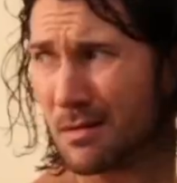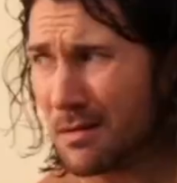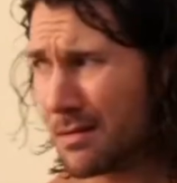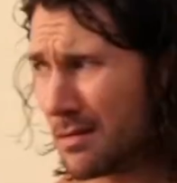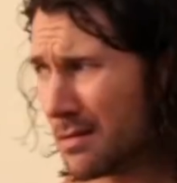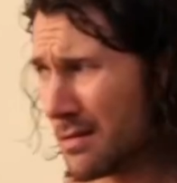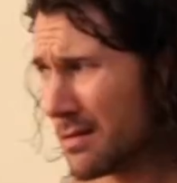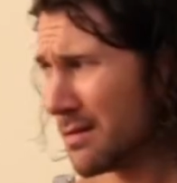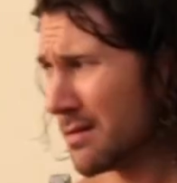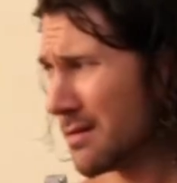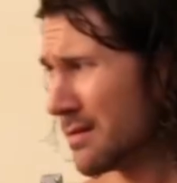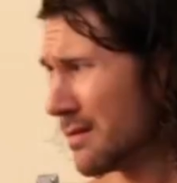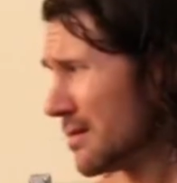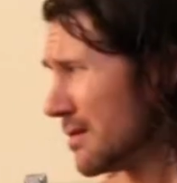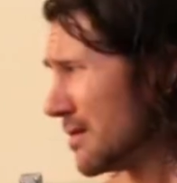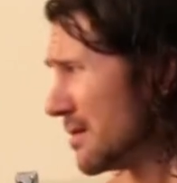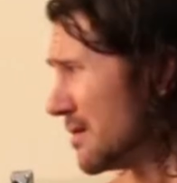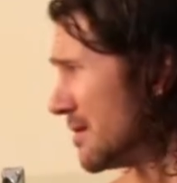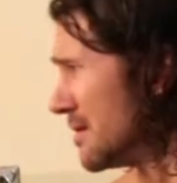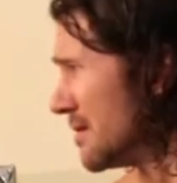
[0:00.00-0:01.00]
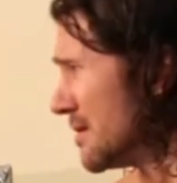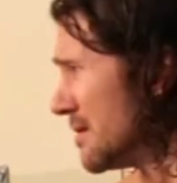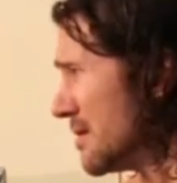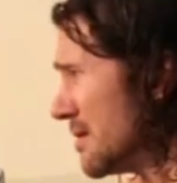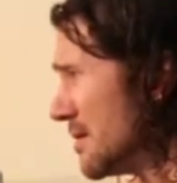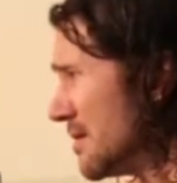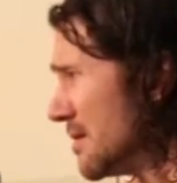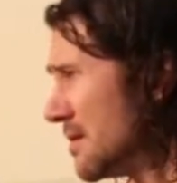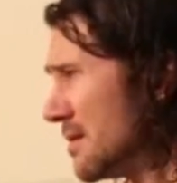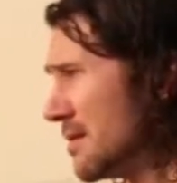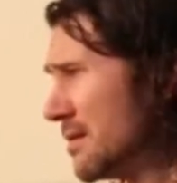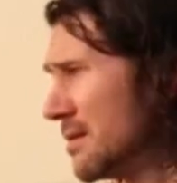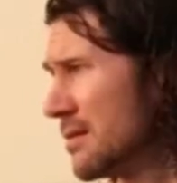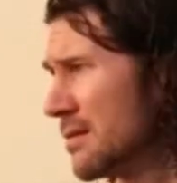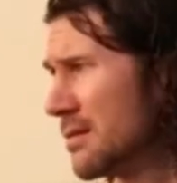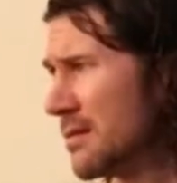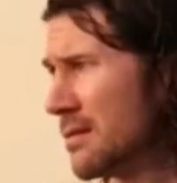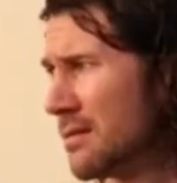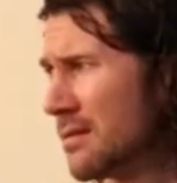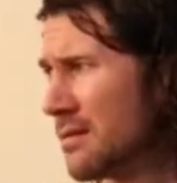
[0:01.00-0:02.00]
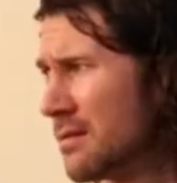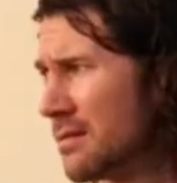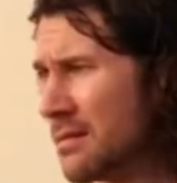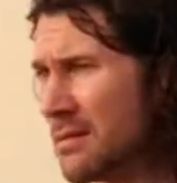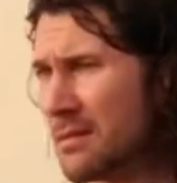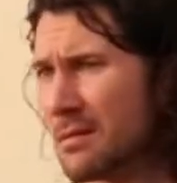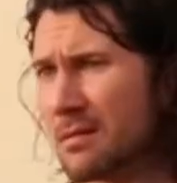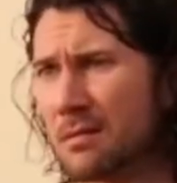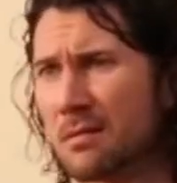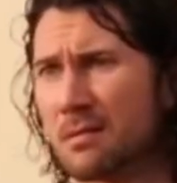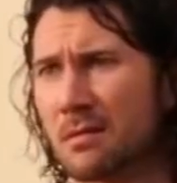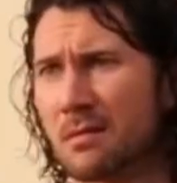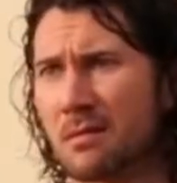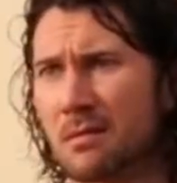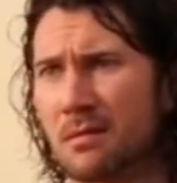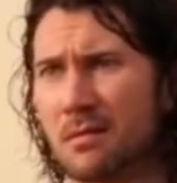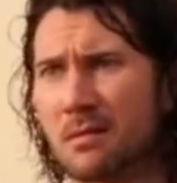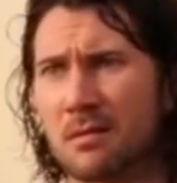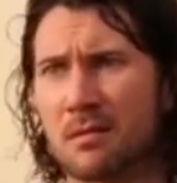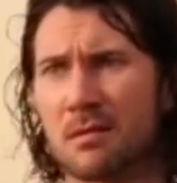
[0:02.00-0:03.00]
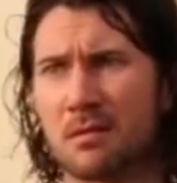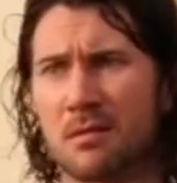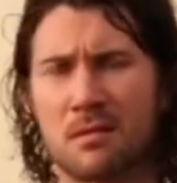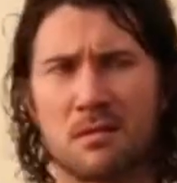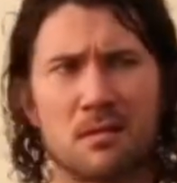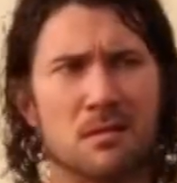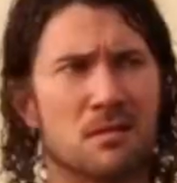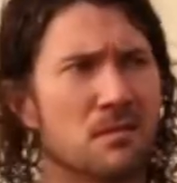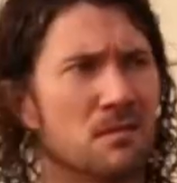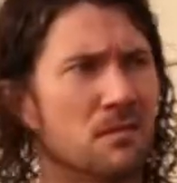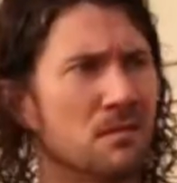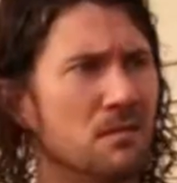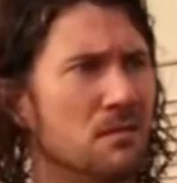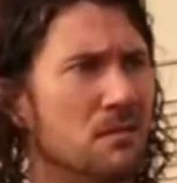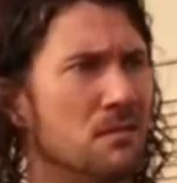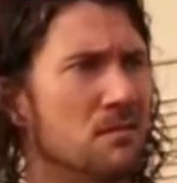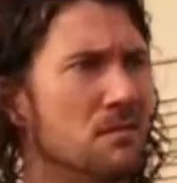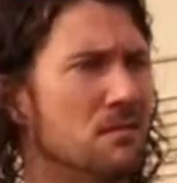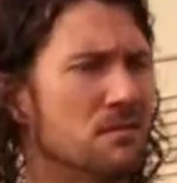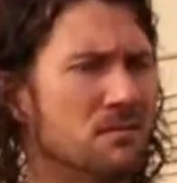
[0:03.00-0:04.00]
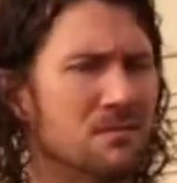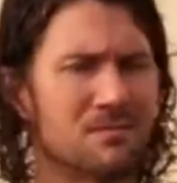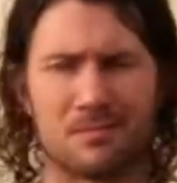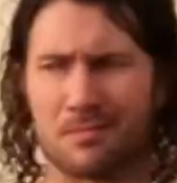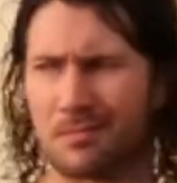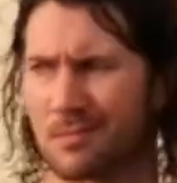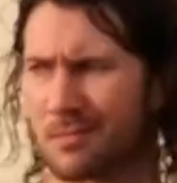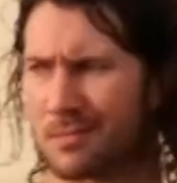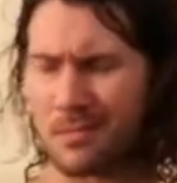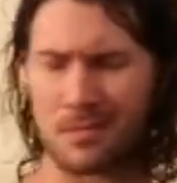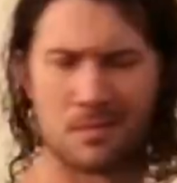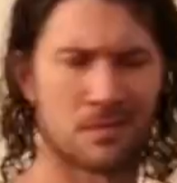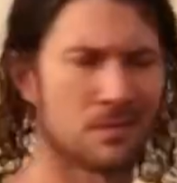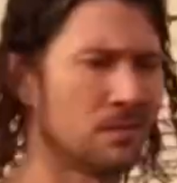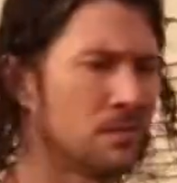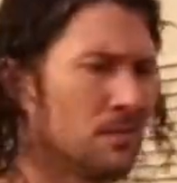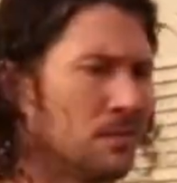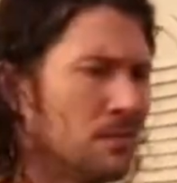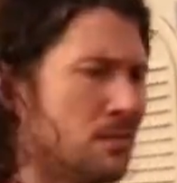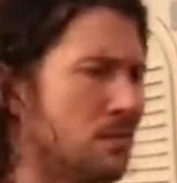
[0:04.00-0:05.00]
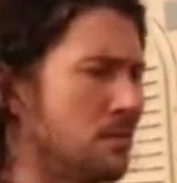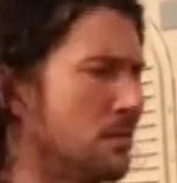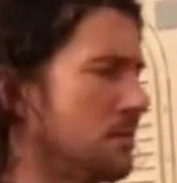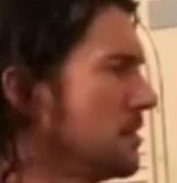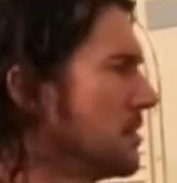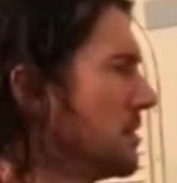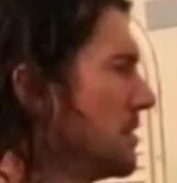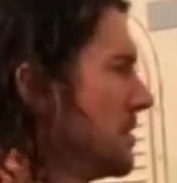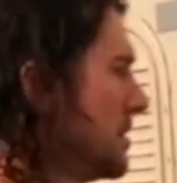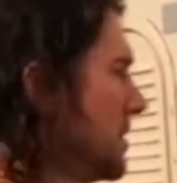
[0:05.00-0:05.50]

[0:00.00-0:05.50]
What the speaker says: No one is speaking in this clip.